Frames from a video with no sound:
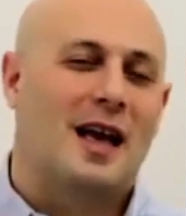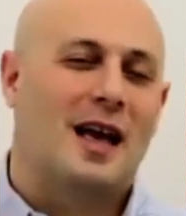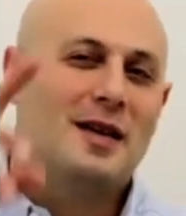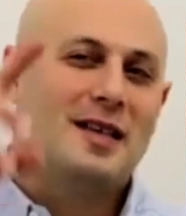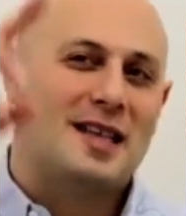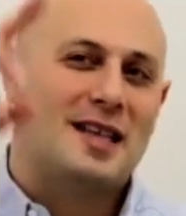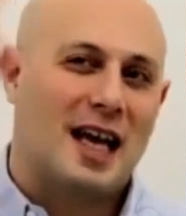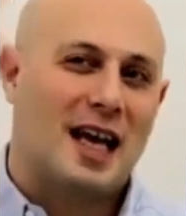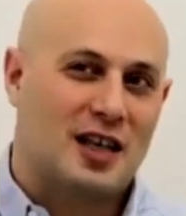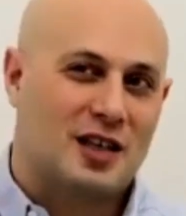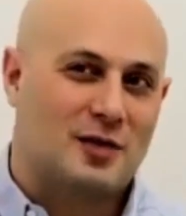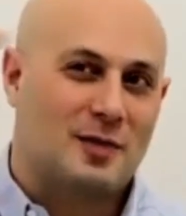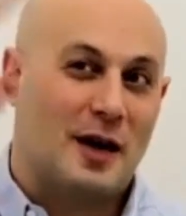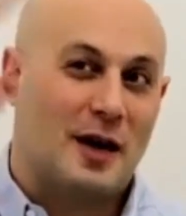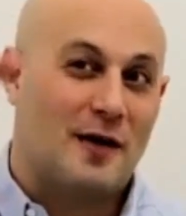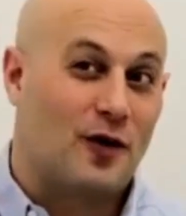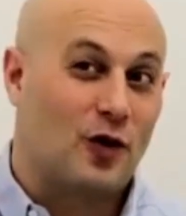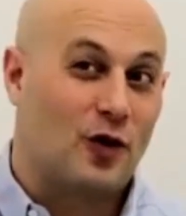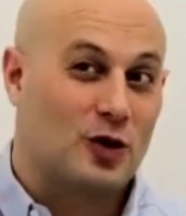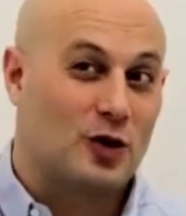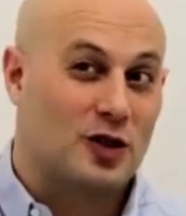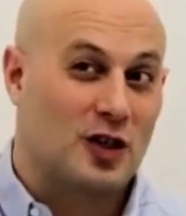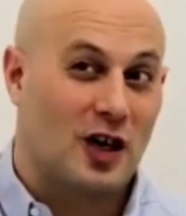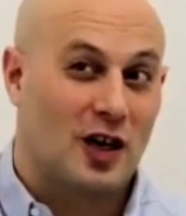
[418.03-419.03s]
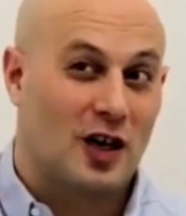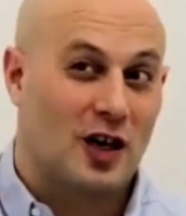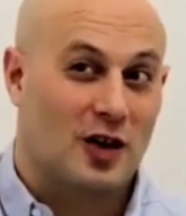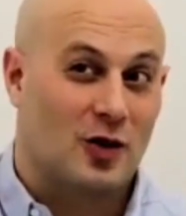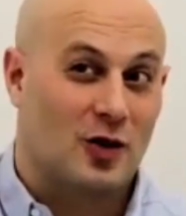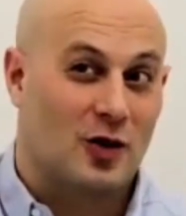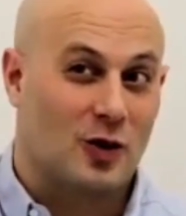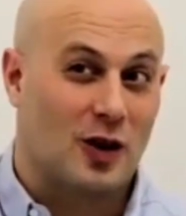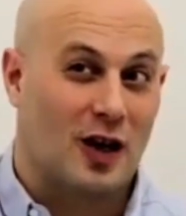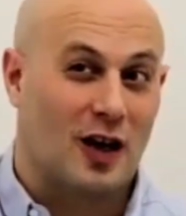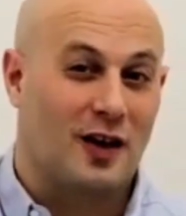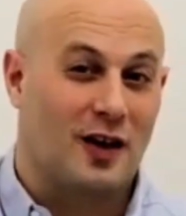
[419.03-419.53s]
take us back full circle.
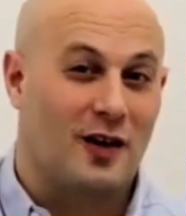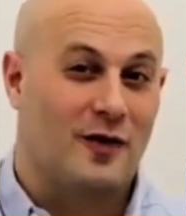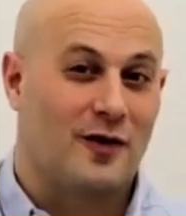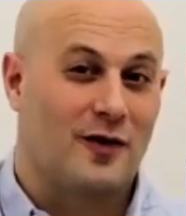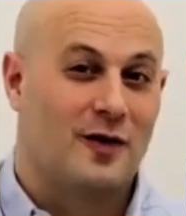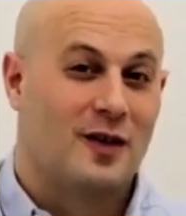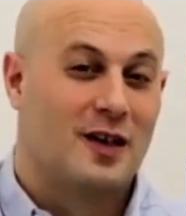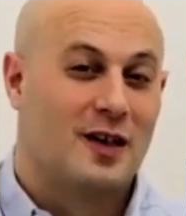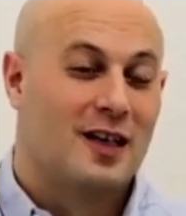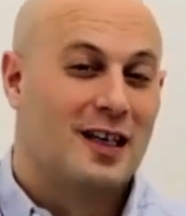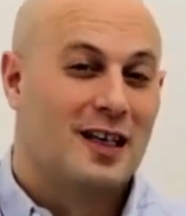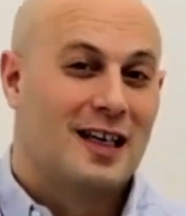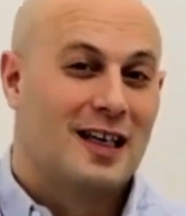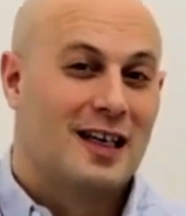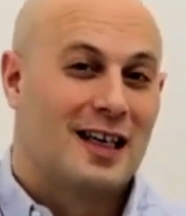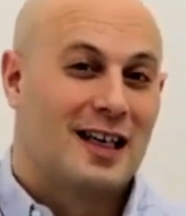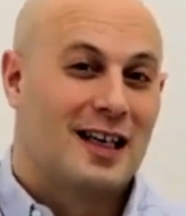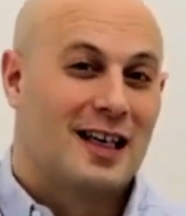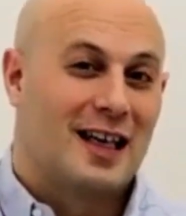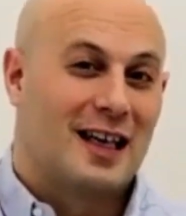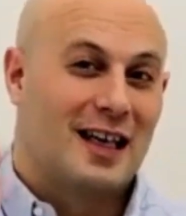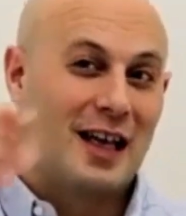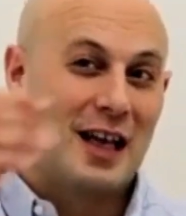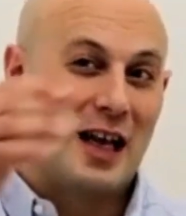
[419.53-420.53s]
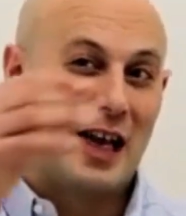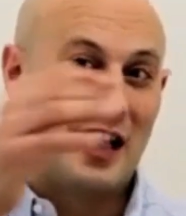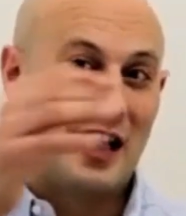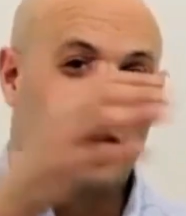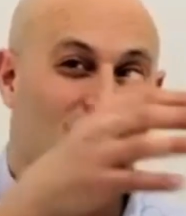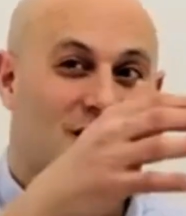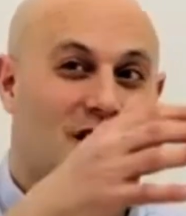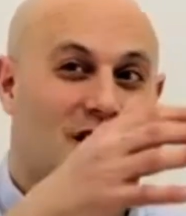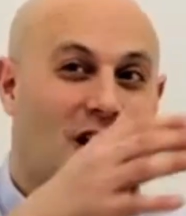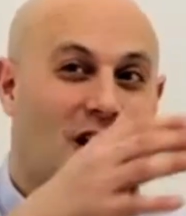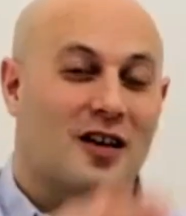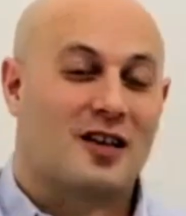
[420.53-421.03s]
Kind of, you
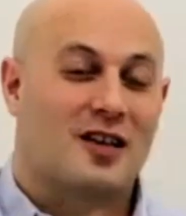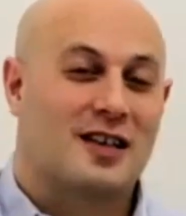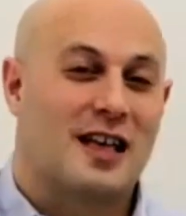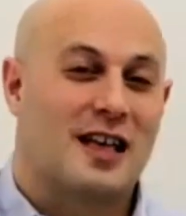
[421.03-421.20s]
started in